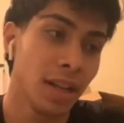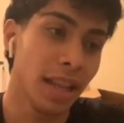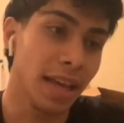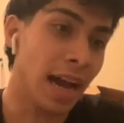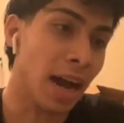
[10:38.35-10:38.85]

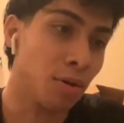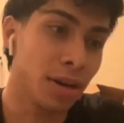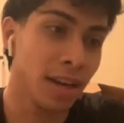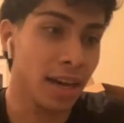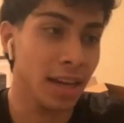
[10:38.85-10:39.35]
Like how
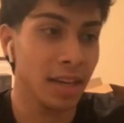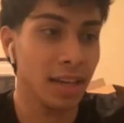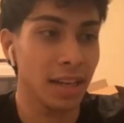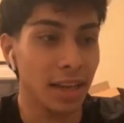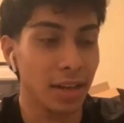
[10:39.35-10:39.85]
can I
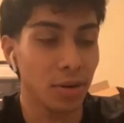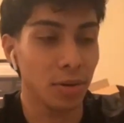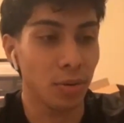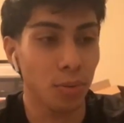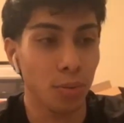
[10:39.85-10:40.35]

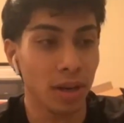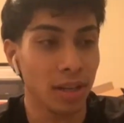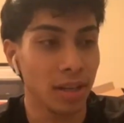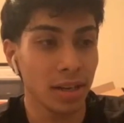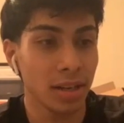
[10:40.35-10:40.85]

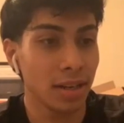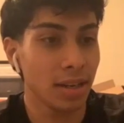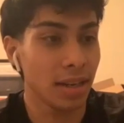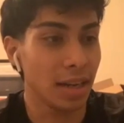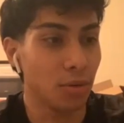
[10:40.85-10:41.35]
what
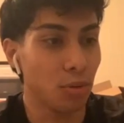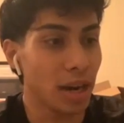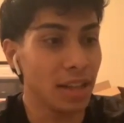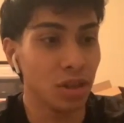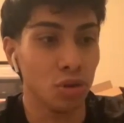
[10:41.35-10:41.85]

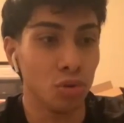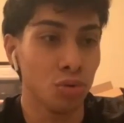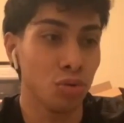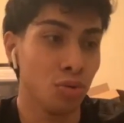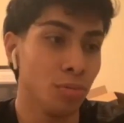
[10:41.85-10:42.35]
I need to
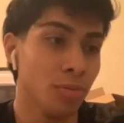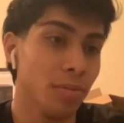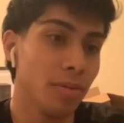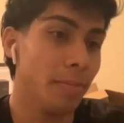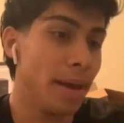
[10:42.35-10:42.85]
do to
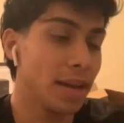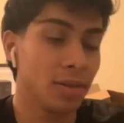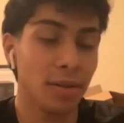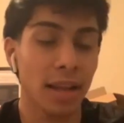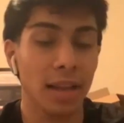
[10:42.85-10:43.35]
make
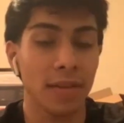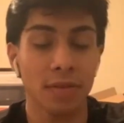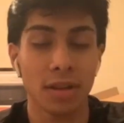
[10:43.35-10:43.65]
it to that level?